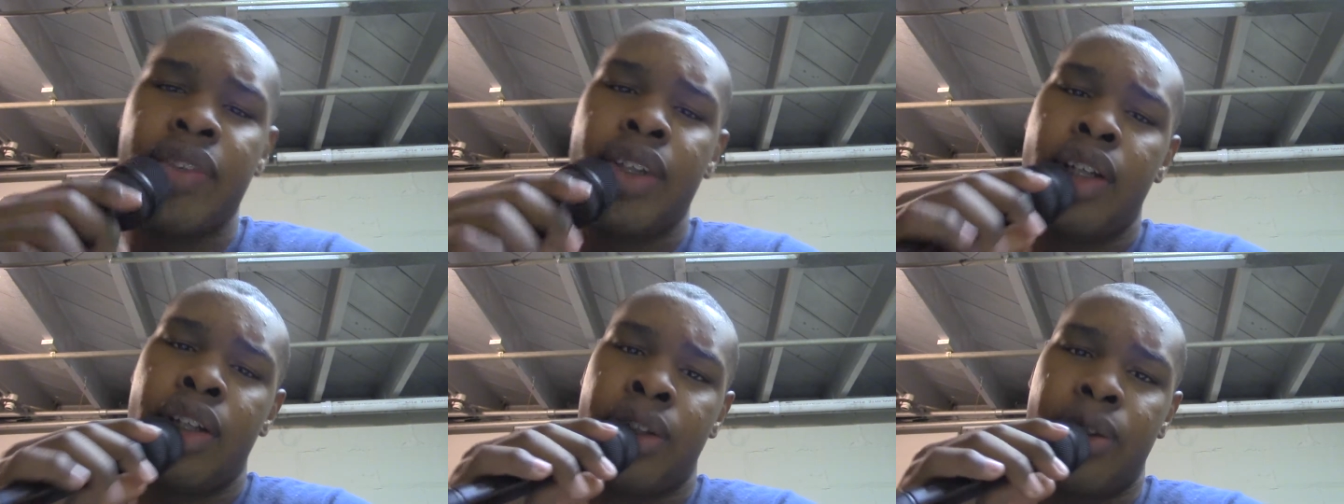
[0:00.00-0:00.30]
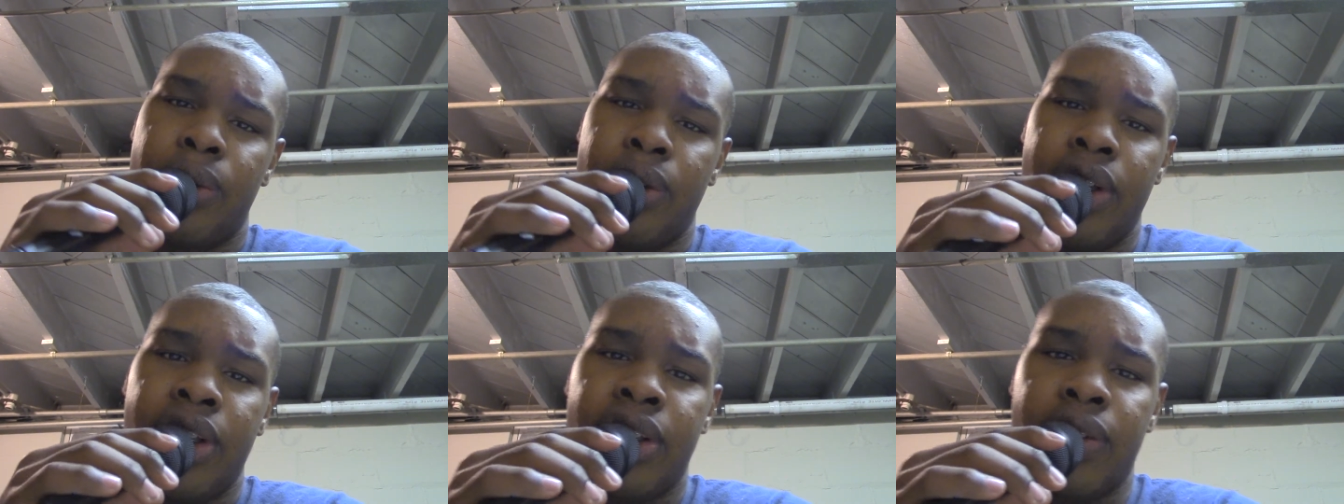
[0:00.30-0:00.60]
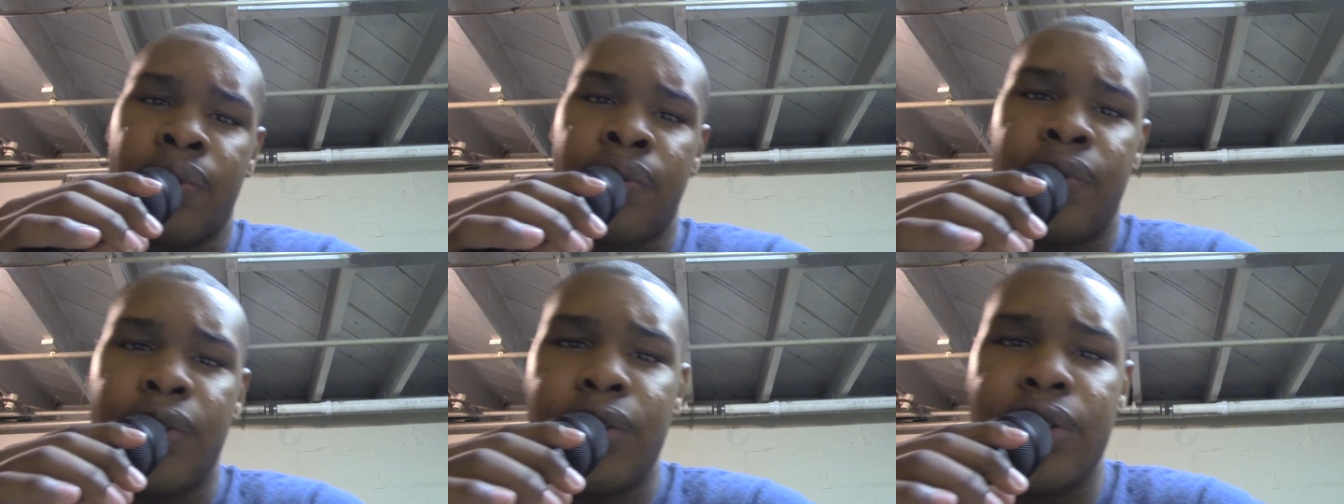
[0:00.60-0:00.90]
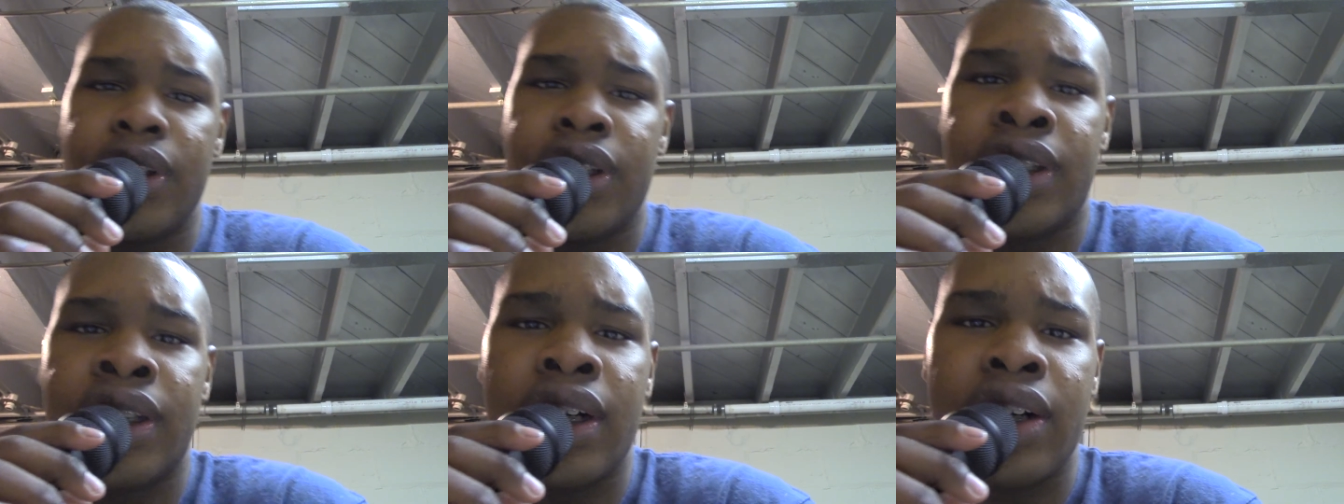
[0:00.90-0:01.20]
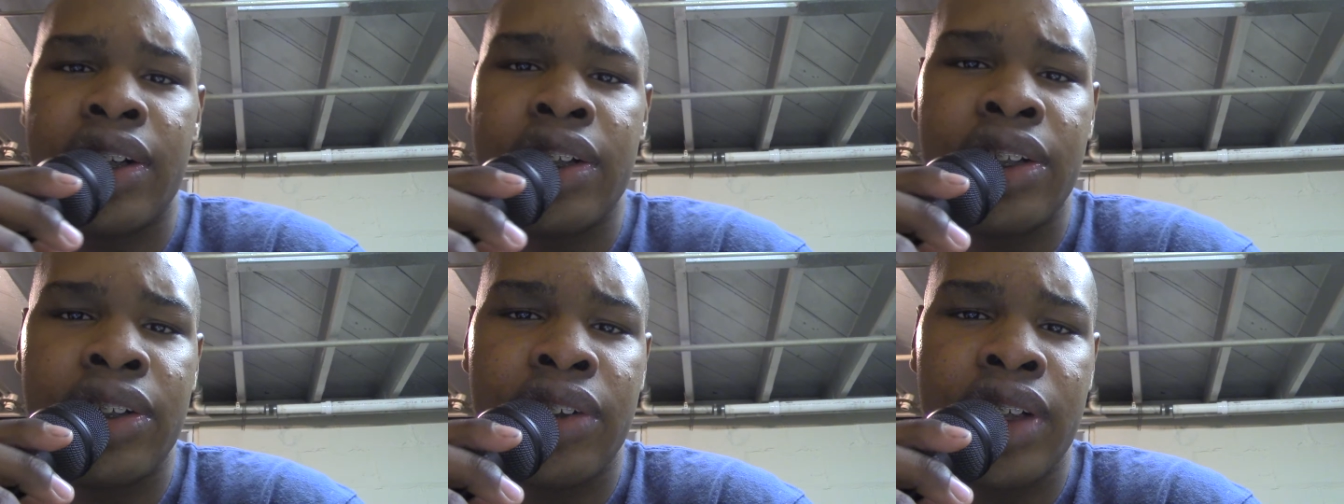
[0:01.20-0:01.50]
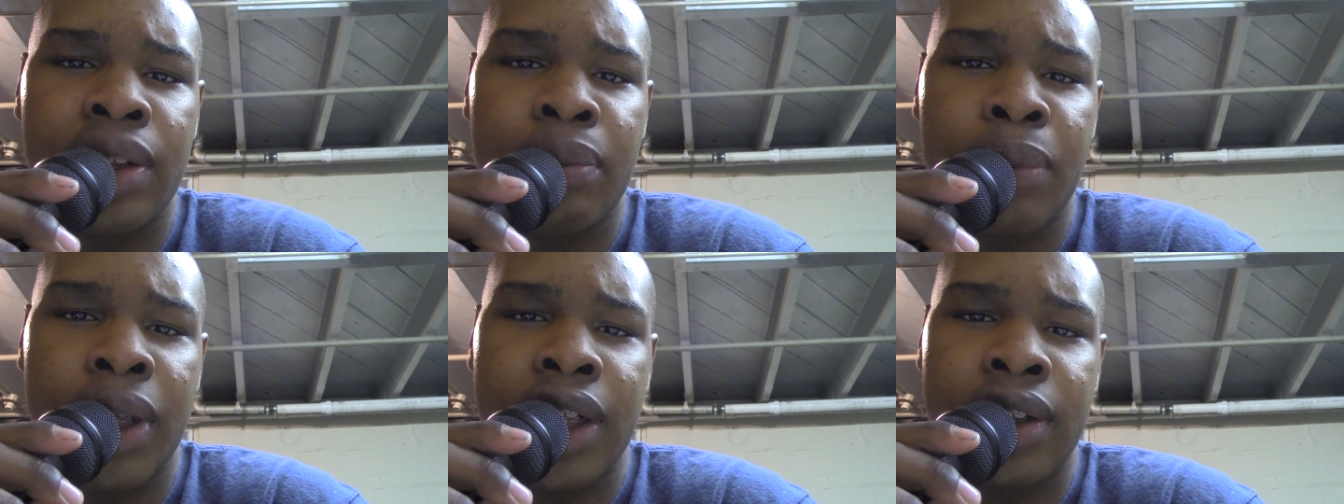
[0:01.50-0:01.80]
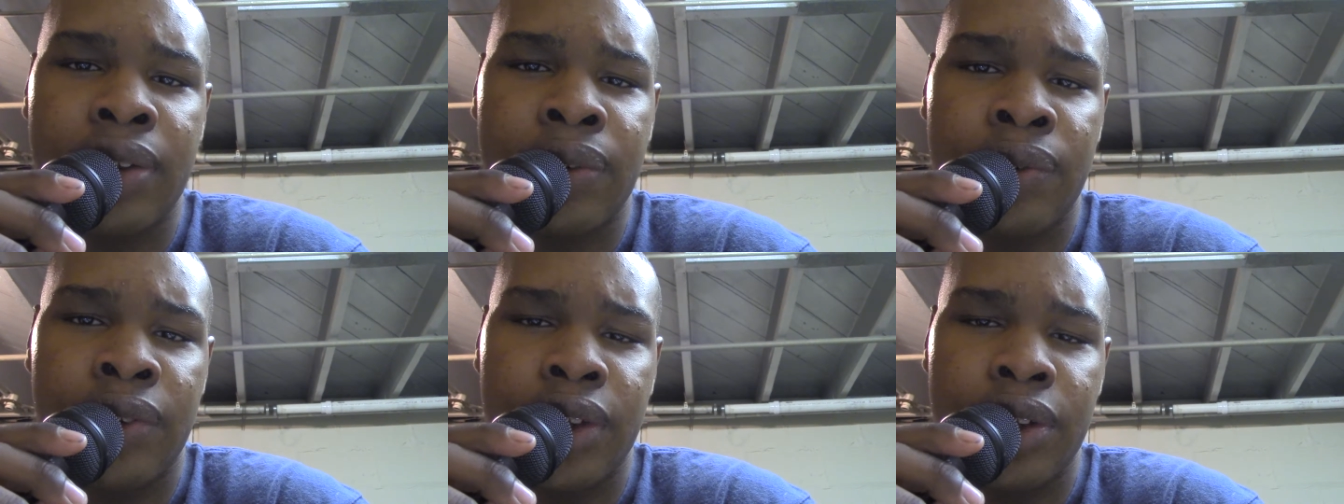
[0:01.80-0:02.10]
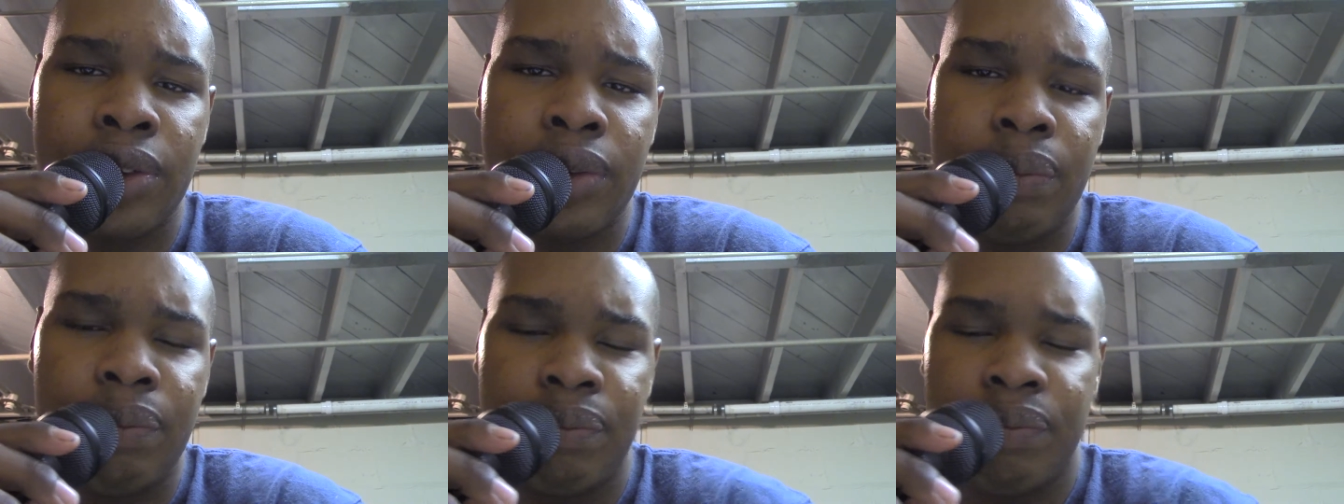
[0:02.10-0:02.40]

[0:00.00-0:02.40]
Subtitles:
So it's a fully cardioid microphone